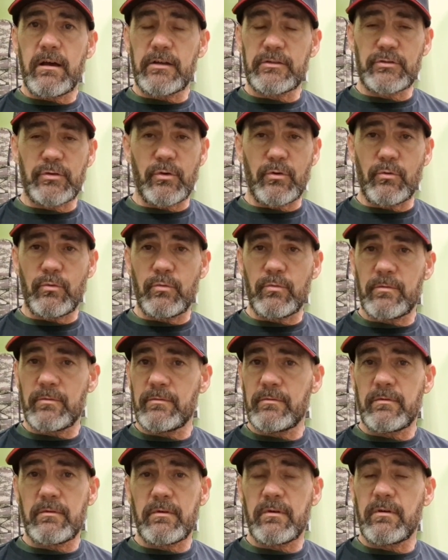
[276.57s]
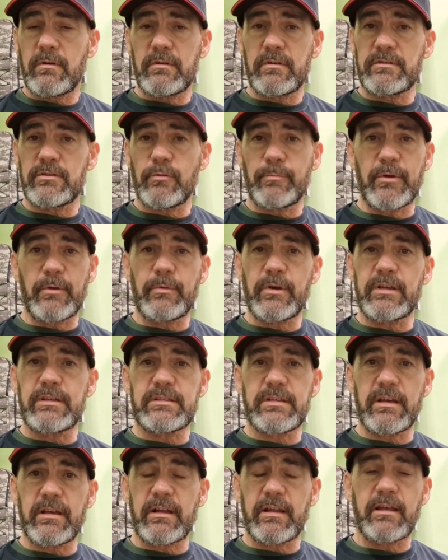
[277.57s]
at all. You'll be able to
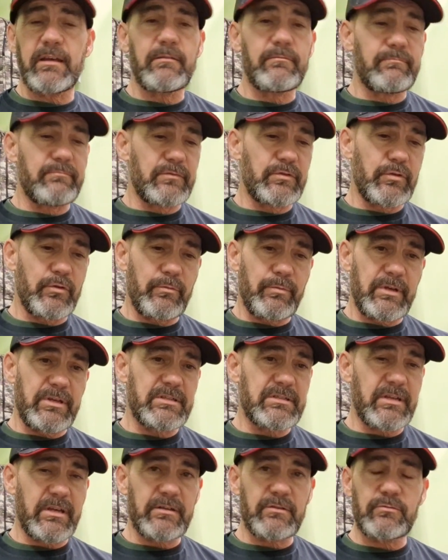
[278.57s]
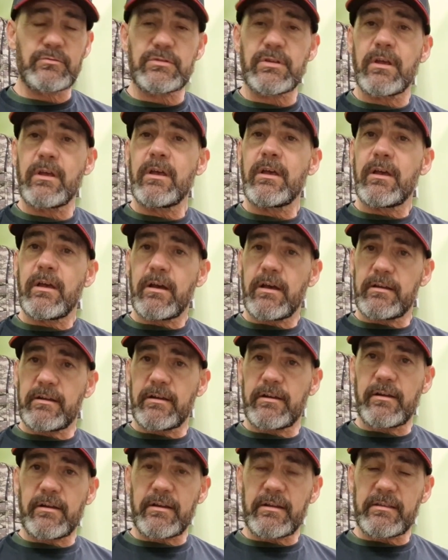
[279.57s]
tell it two-way signals. And
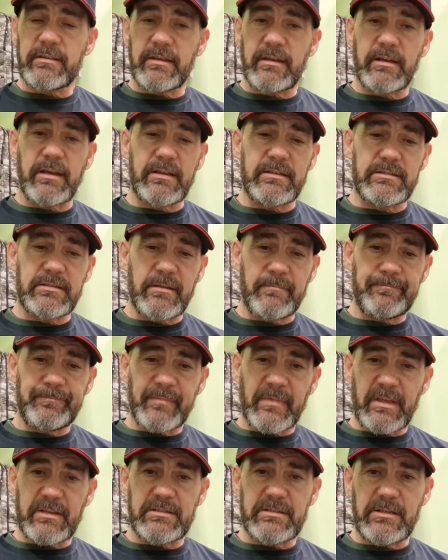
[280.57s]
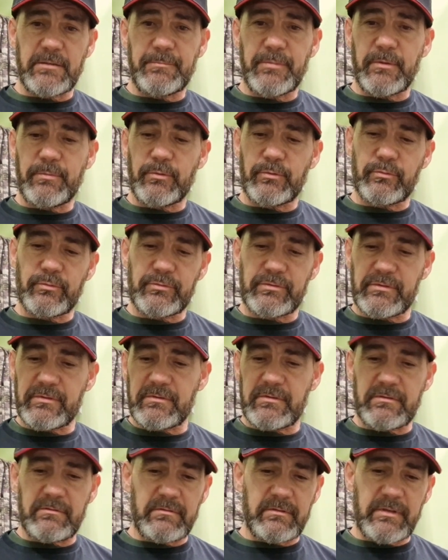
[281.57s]
another thing is, I see people
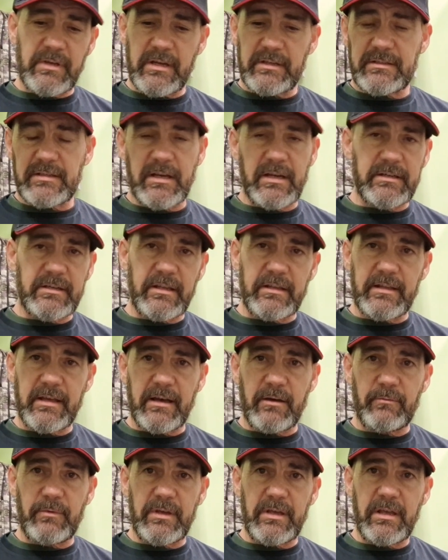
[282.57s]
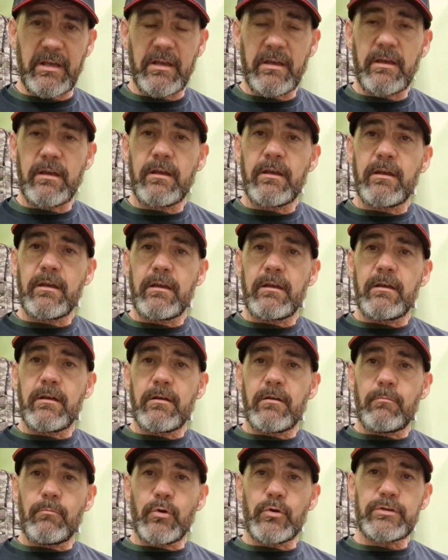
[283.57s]
get a target that way.
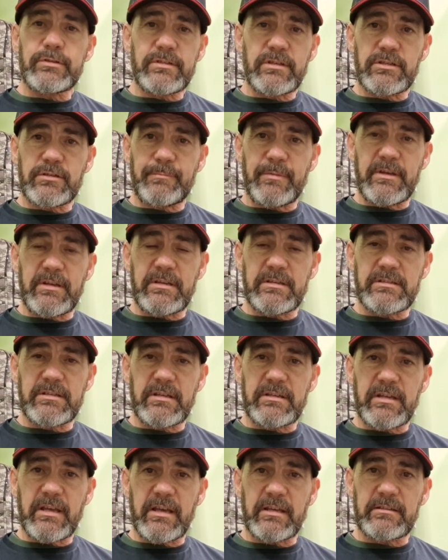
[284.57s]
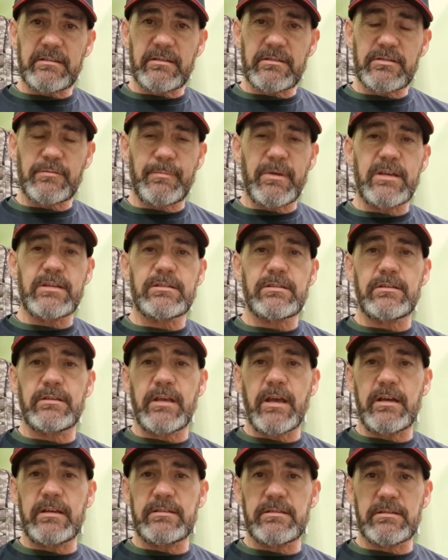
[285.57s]
Most experienced detectors, especially
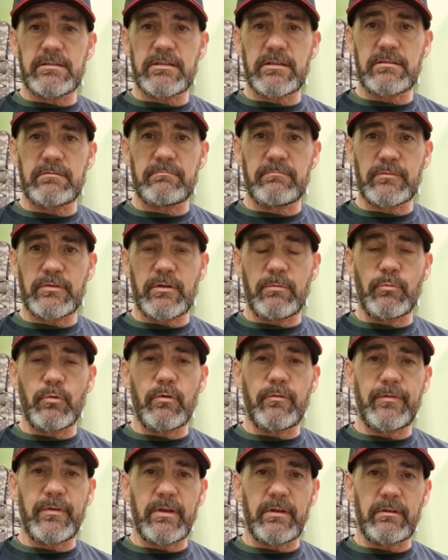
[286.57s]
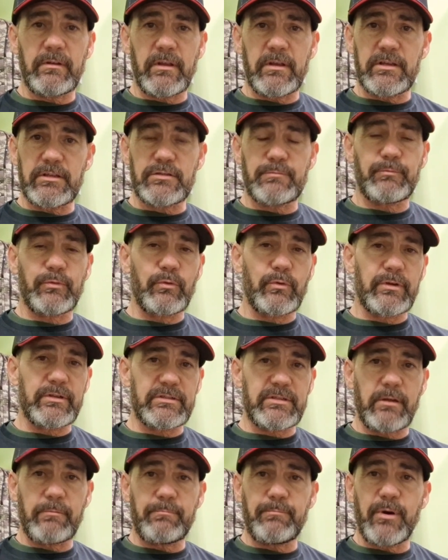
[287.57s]
guys that come off it like
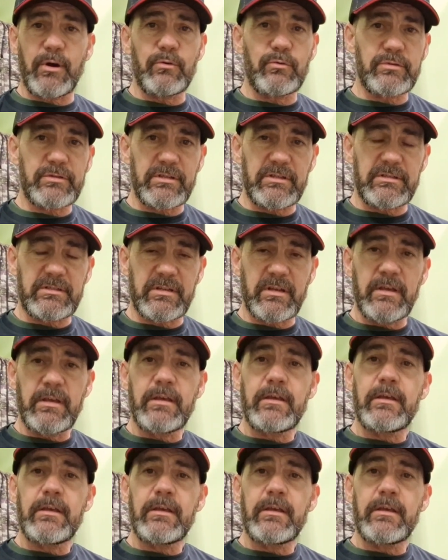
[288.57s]
explorers or pulses,